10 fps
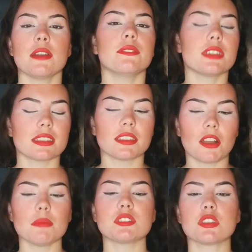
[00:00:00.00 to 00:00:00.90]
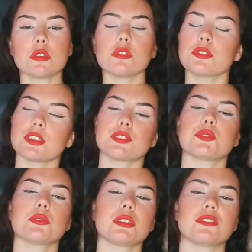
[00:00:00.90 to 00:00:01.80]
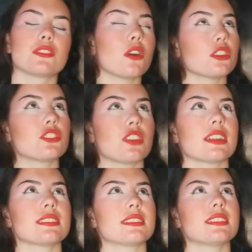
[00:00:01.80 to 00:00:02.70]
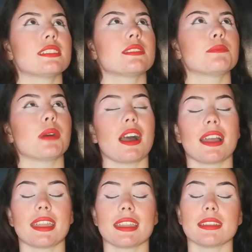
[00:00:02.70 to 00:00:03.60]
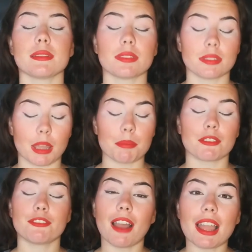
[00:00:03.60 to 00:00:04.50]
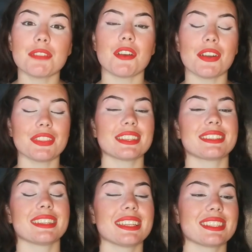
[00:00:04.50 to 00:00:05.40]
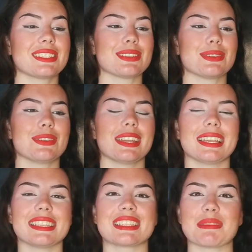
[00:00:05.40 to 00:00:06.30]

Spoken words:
Vietnam's youth is sort of contrasted by number 5 on this list, who is